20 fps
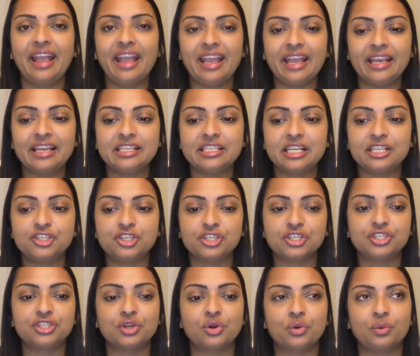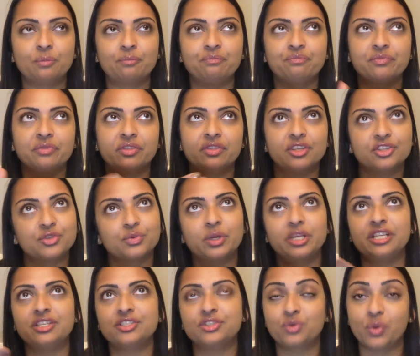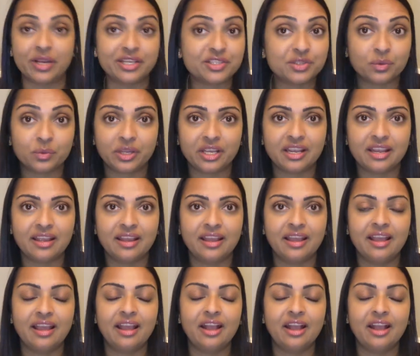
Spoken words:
And just so, this one is twice a week,